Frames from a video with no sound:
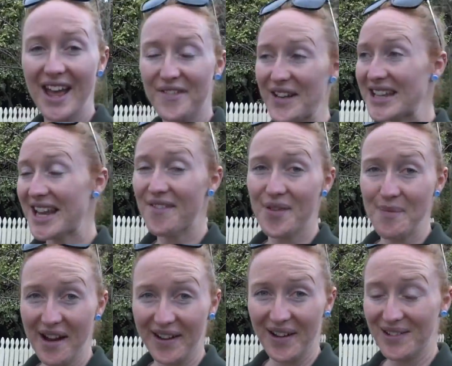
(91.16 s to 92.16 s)
If I didn't have the
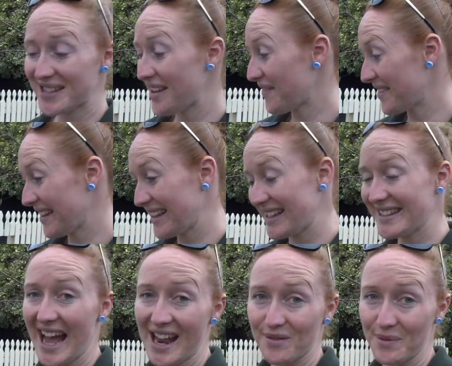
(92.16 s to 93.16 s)
marigolds, everything in this
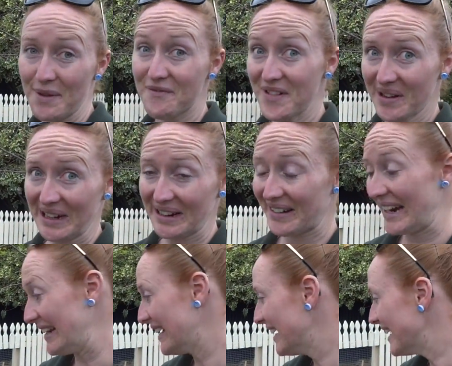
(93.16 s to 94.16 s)
garden would be very
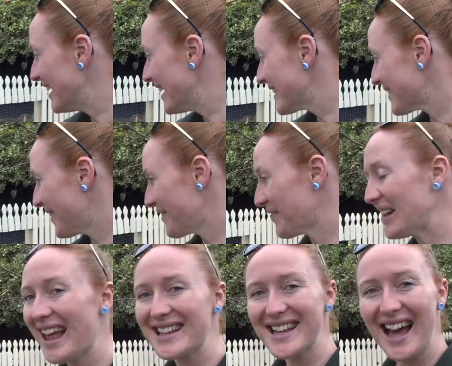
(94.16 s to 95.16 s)
green. So I've
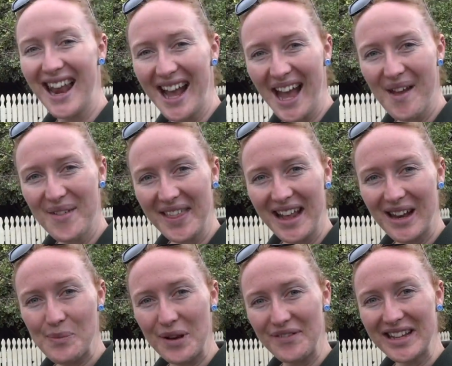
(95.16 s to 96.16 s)
realised that I like having that
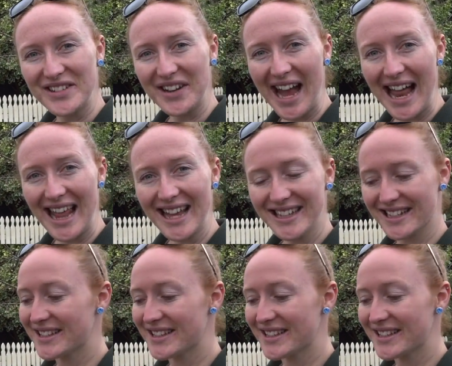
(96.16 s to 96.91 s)
little bit of extra colour.